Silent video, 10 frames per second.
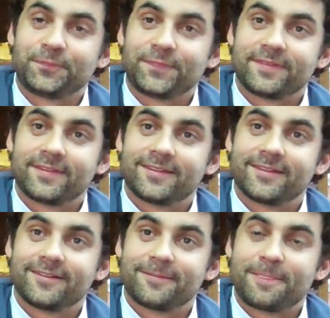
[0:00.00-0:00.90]
Cool.
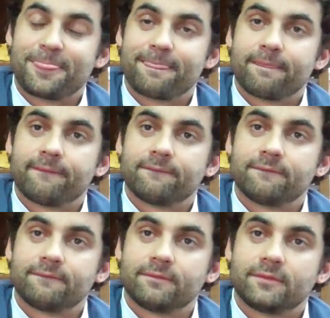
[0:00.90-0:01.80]

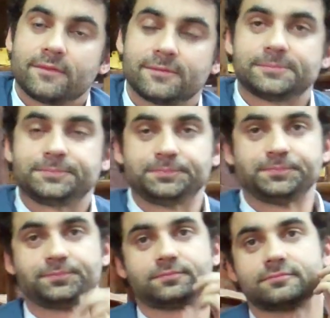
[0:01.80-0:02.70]
Why
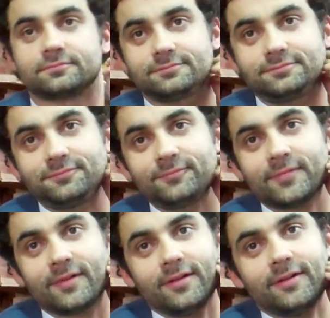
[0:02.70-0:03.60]
advertising after
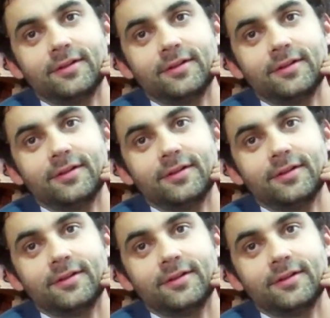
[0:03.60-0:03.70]
photography?